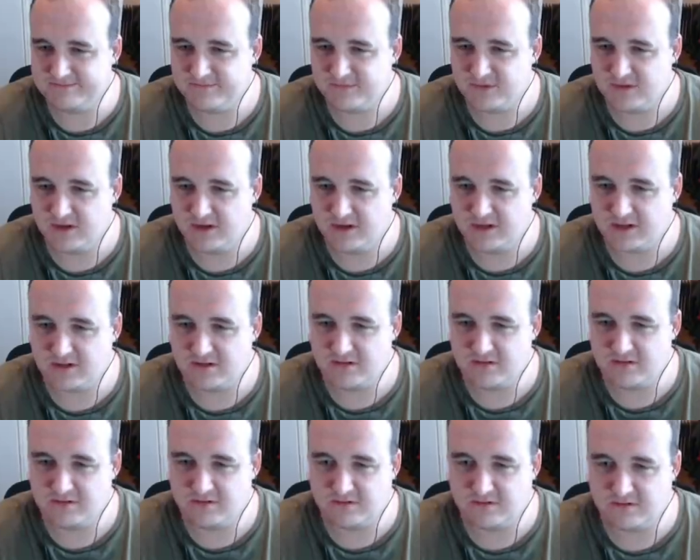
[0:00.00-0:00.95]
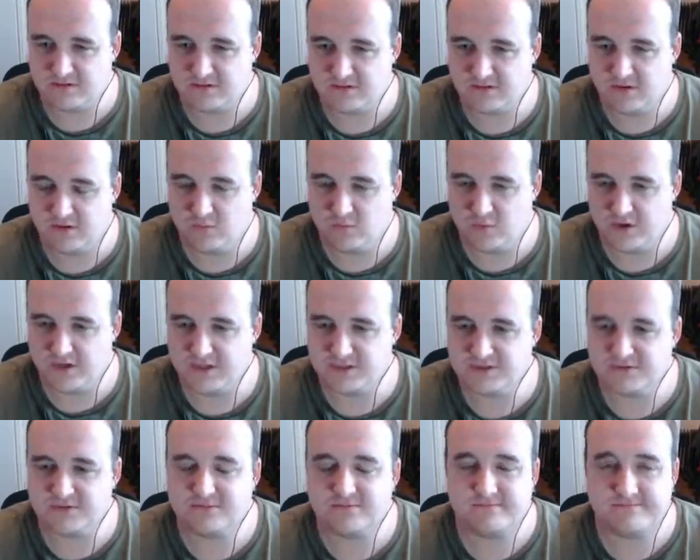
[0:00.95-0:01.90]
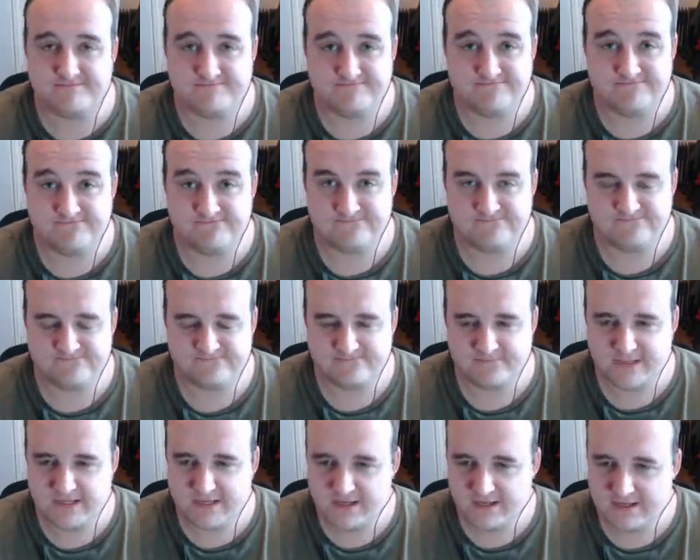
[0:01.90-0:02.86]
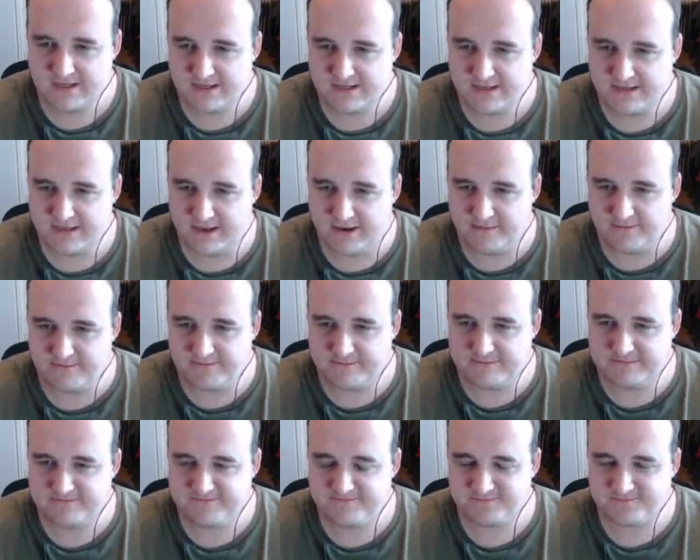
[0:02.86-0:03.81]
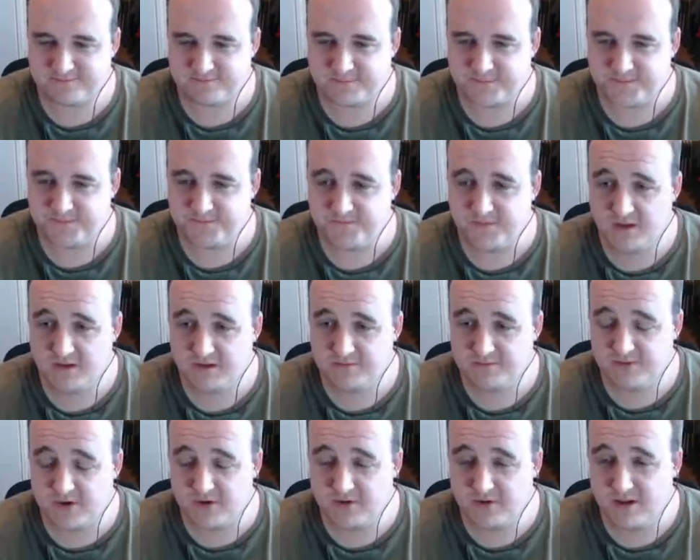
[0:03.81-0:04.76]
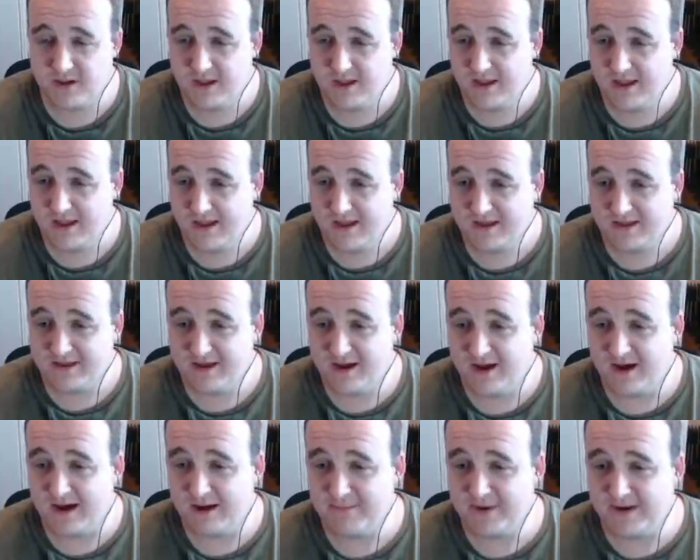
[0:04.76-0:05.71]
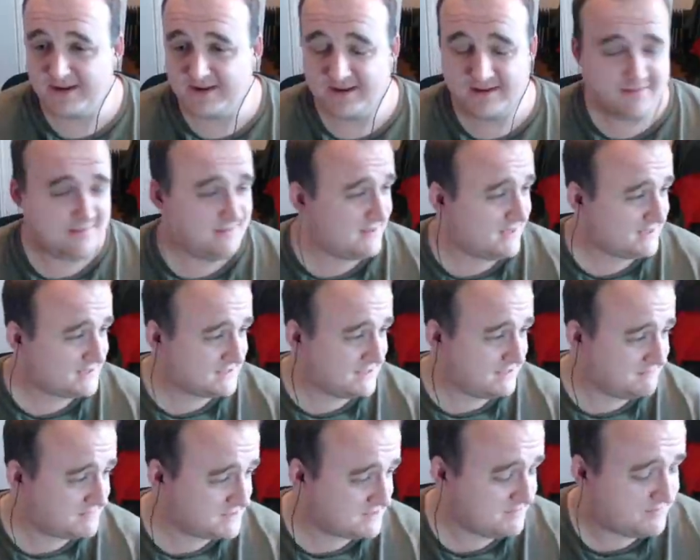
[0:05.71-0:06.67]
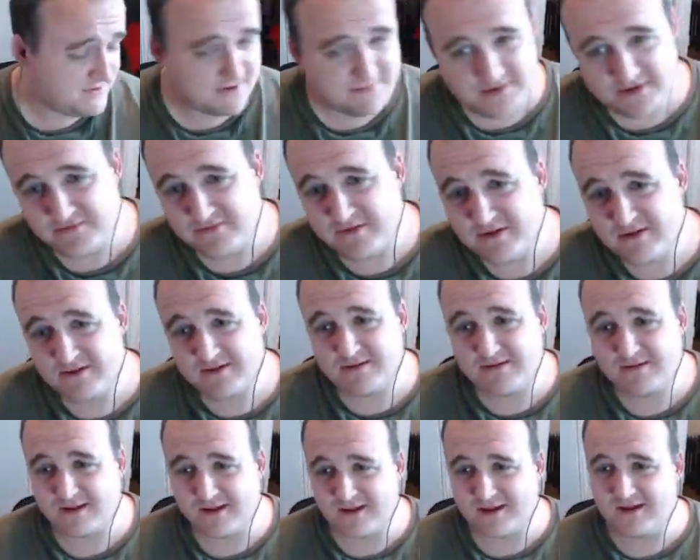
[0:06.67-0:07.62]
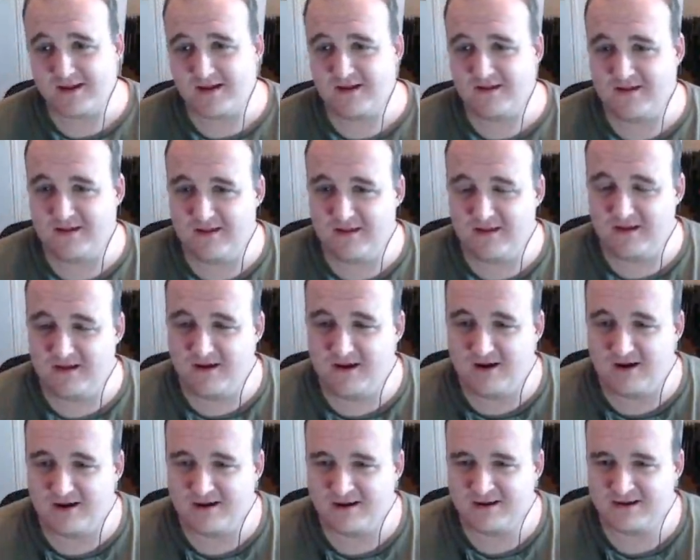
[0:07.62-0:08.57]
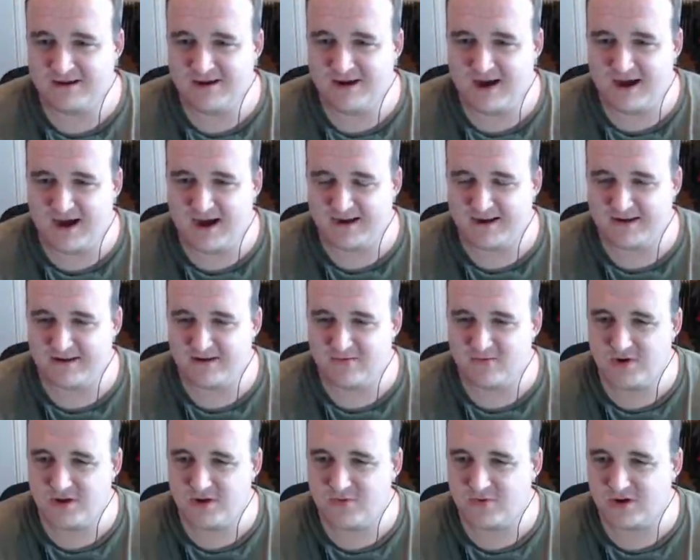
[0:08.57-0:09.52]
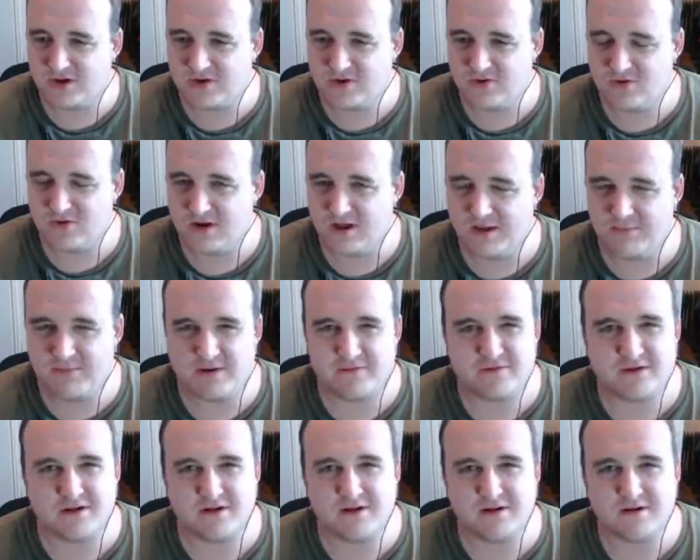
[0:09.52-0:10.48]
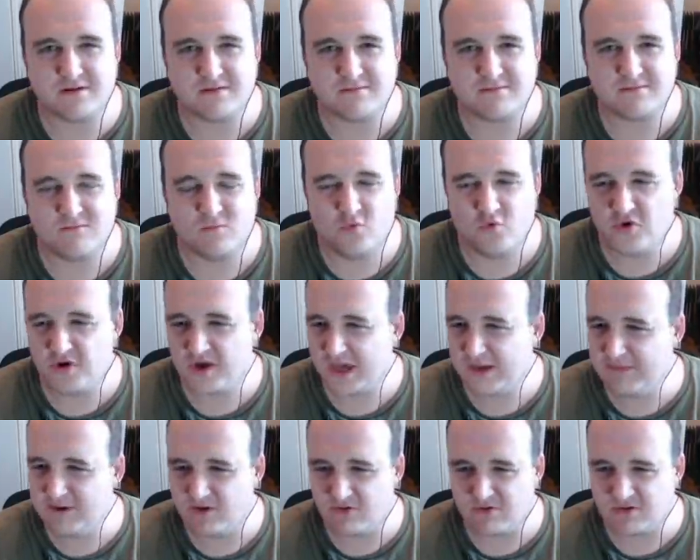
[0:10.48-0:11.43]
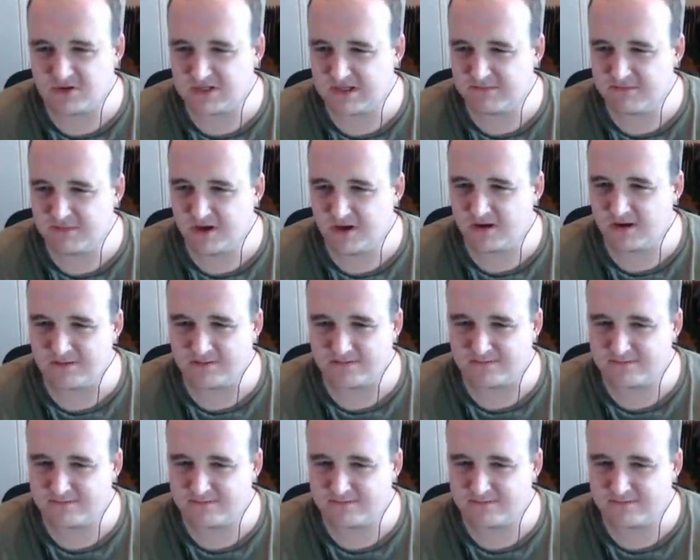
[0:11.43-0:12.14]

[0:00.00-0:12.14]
little Wiesel. Yep. So, yeah, I mean, there seems to be a bit of a, I don't know what you want to call it, a bit of a wargaming. You're on some kind of